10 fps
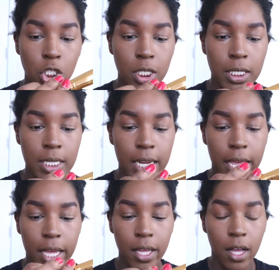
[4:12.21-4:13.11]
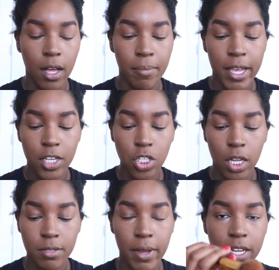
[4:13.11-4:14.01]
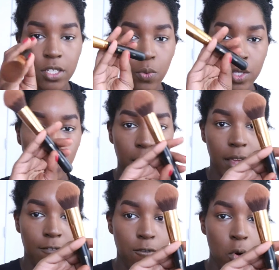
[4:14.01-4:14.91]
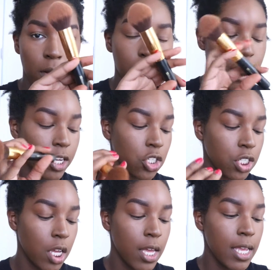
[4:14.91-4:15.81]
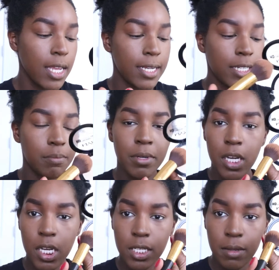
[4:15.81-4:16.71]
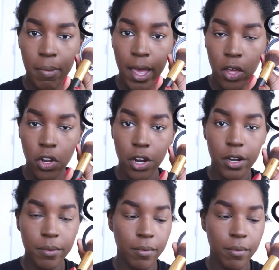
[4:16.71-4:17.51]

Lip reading: BH Cosmetics 124 brush, dip it into powder,